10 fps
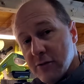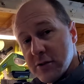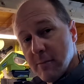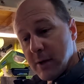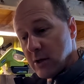for
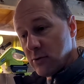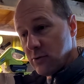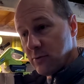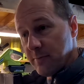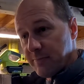somebody
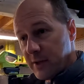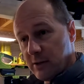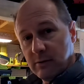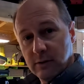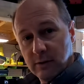who, you
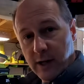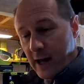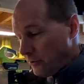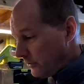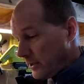know, an
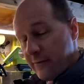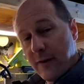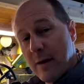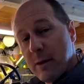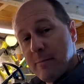elderly
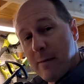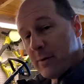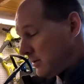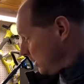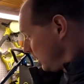family
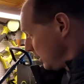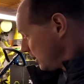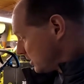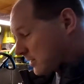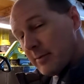member,
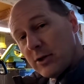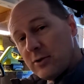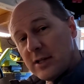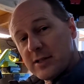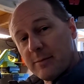somebody who
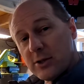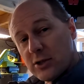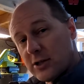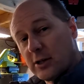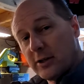needs something
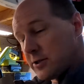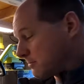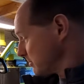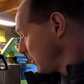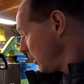just to clear
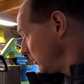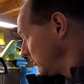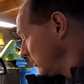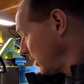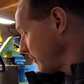some
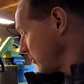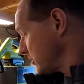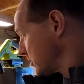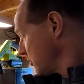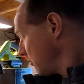small
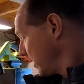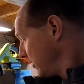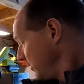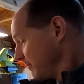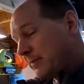amounts of snow
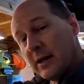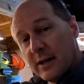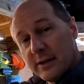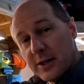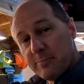around,
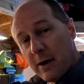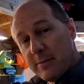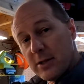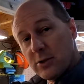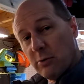this might
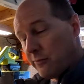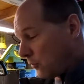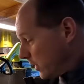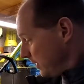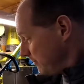be the tool
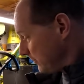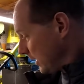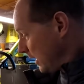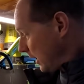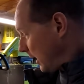for you.
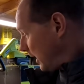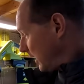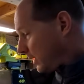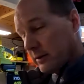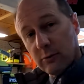
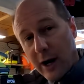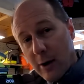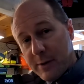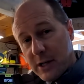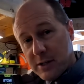
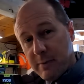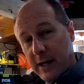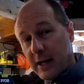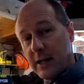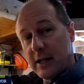Ryobi does
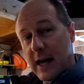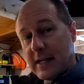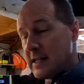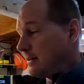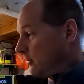make a
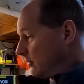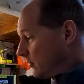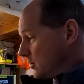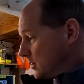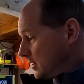18 volt
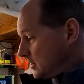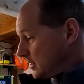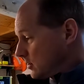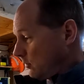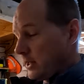version of this.
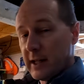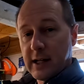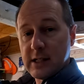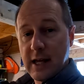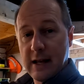It's only
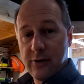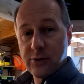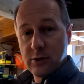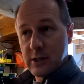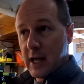like a
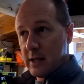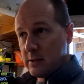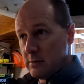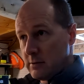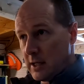
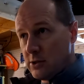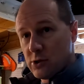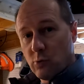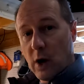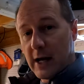10
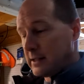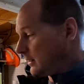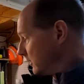inch wide